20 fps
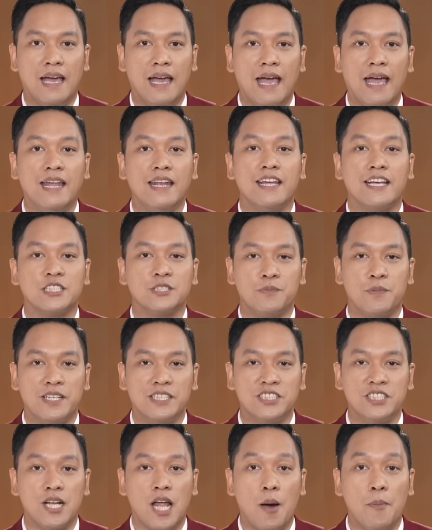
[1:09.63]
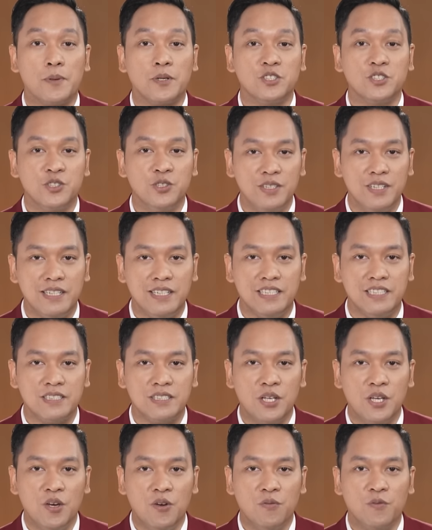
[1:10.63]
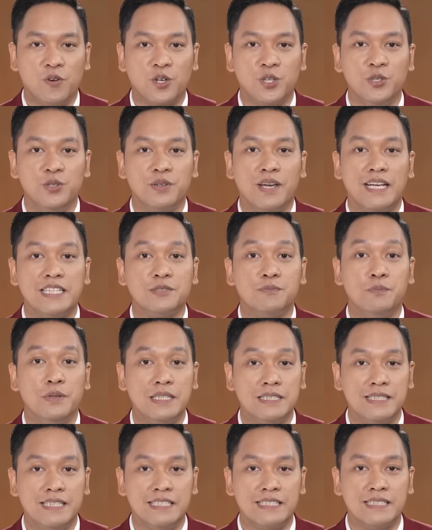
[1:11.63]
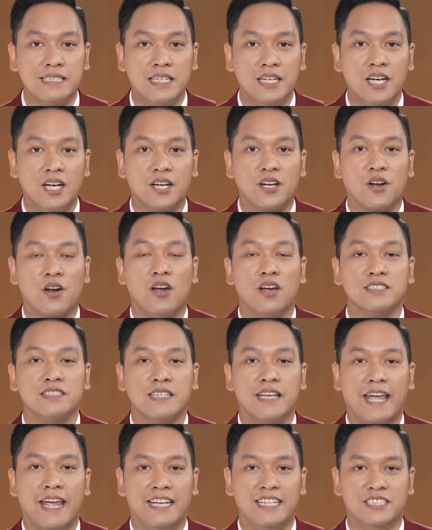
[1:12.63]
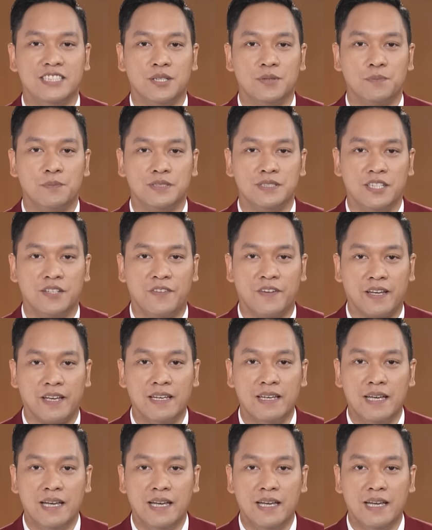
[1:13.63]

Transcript: and expansion opportunities for UK's business across Asia Pacific.